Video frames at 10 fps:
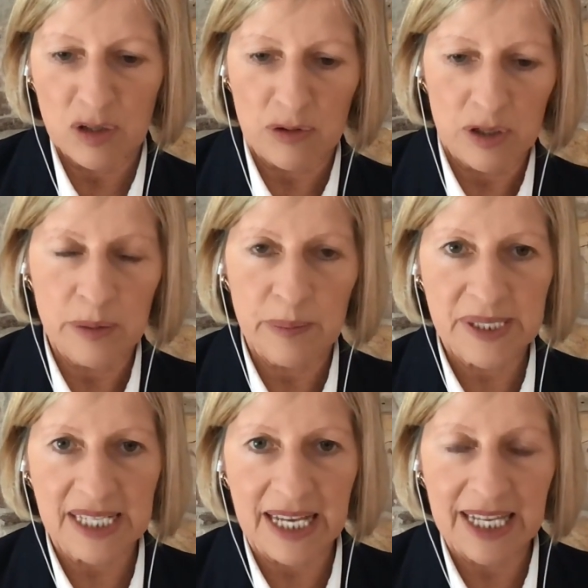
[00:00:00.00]

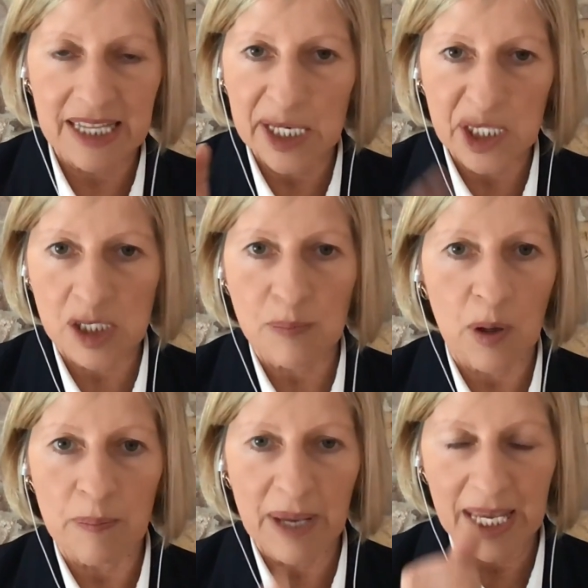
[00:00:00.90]
groups, and then they just
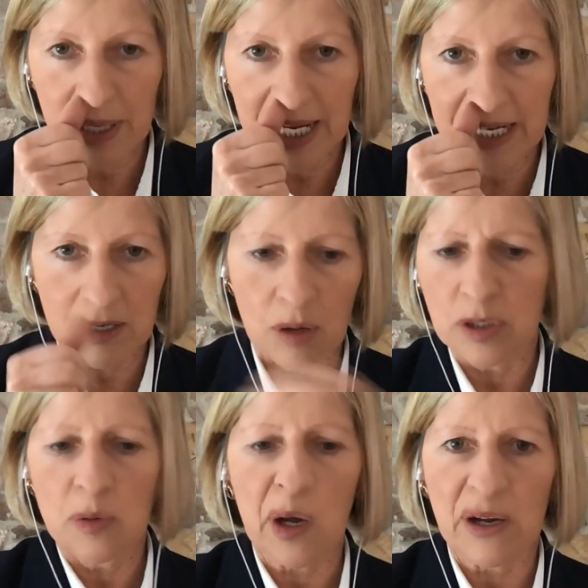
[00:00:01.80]
put people in, oh,
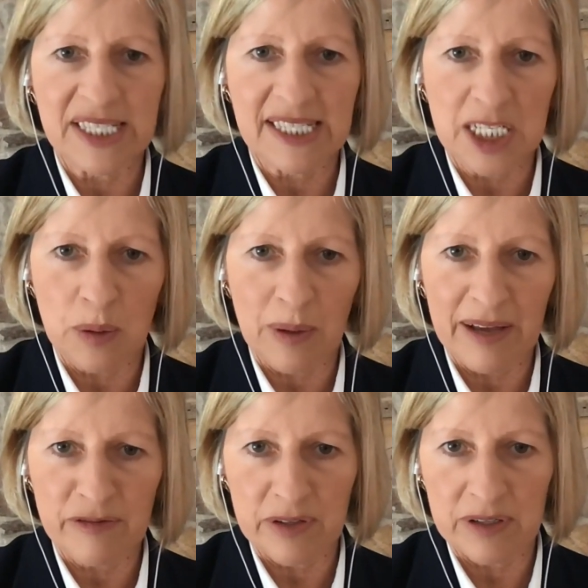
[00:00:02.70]
you guys said you
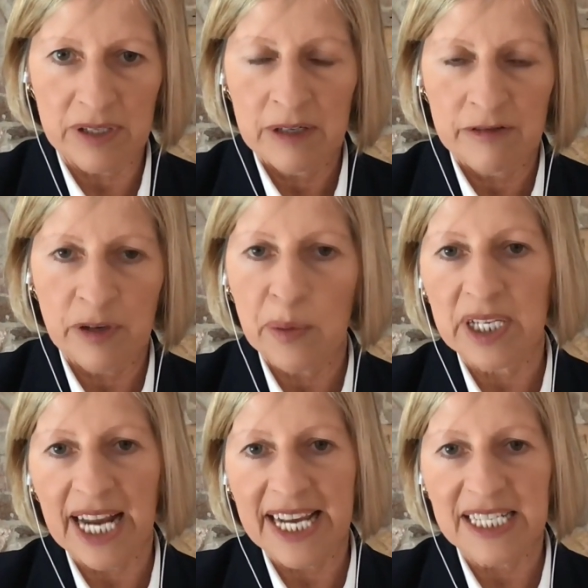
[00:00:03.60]
ate for fewer
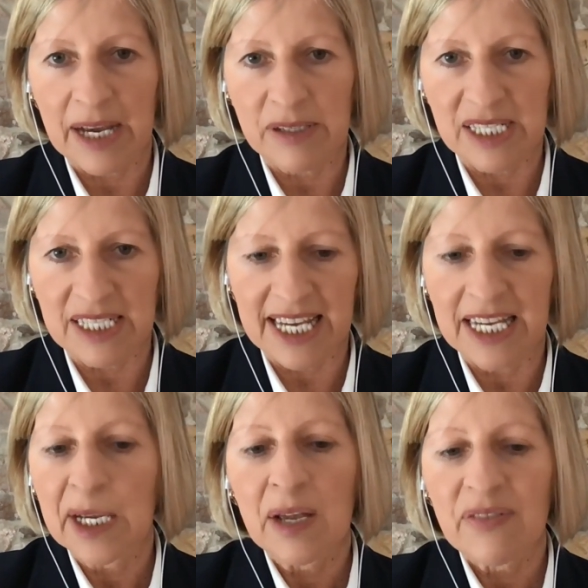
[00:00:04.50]
than eight hours a
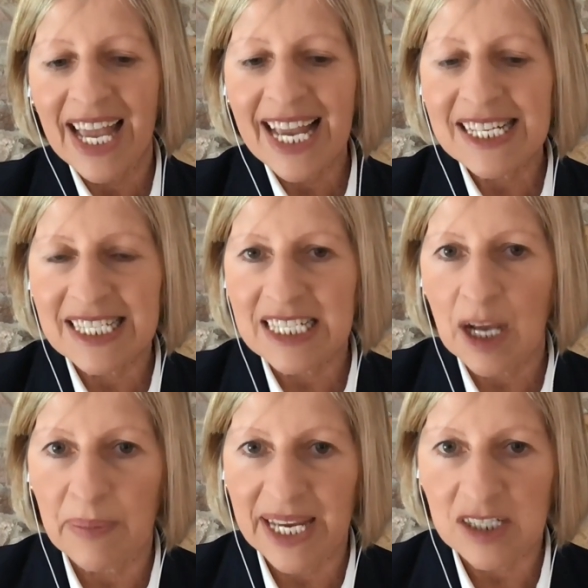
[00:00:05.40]
day. They ended
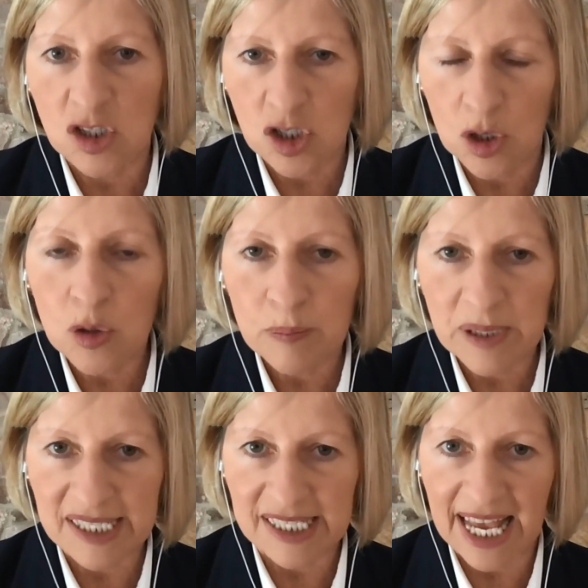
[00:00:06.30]
up being two
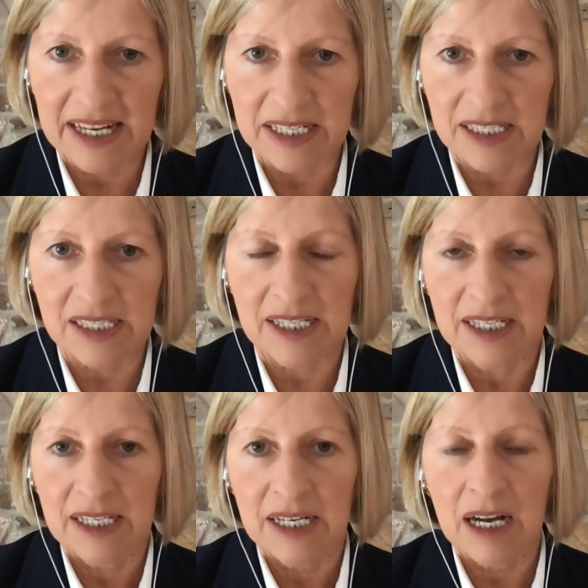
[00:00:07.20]
percent
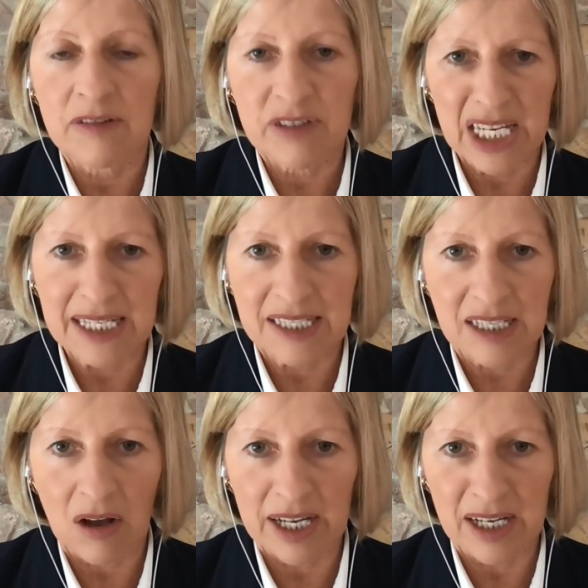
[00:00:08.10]
of the
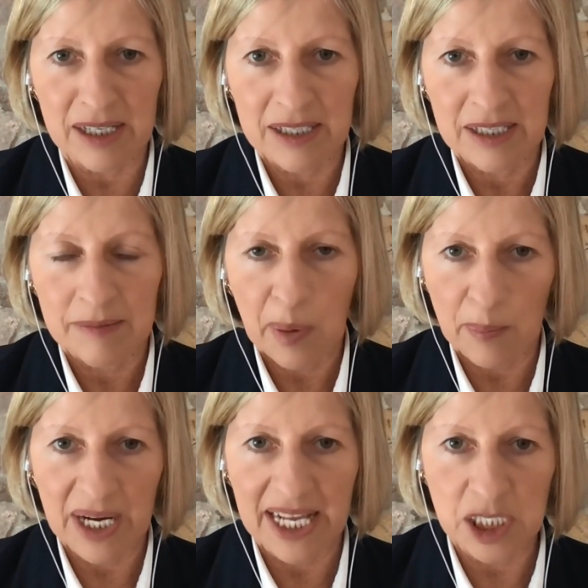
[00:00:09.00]
entire
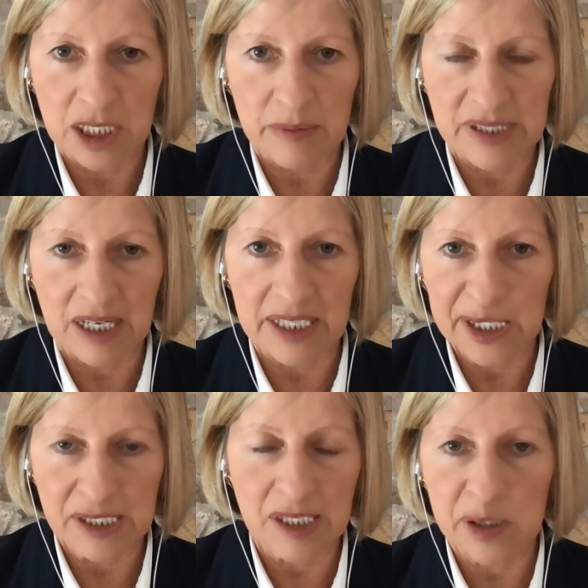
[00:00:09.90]
population that was
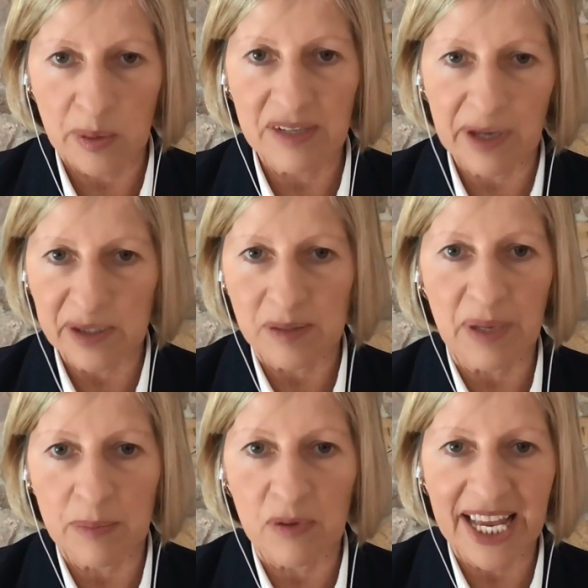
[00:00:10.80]
studied. So twenty thousand
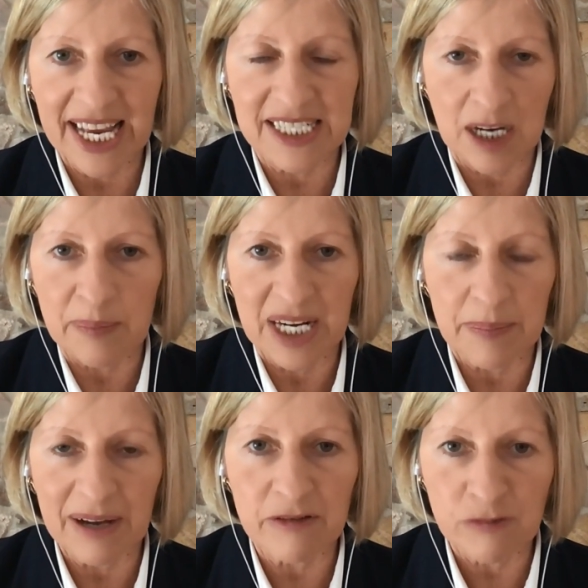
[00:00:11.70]
people, they ended up being
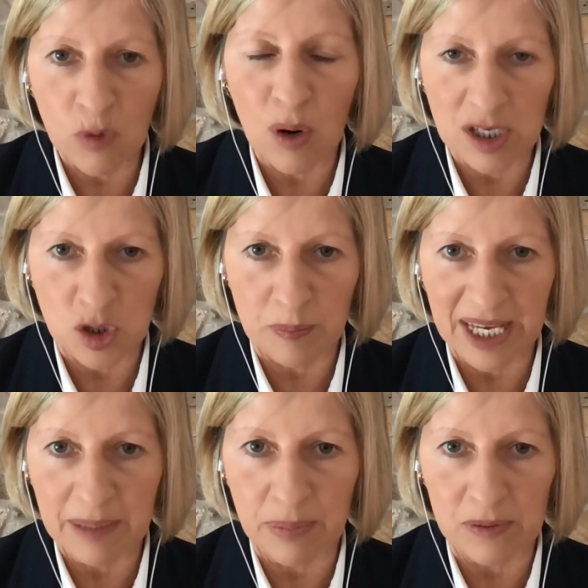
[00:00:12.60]
about four hundred
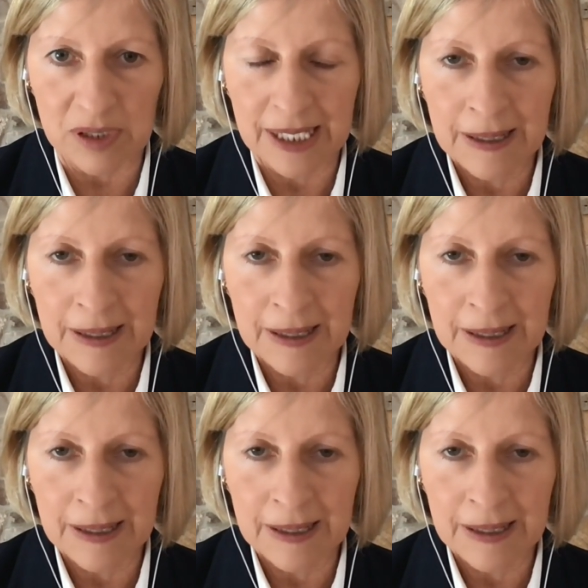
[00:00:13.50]
people.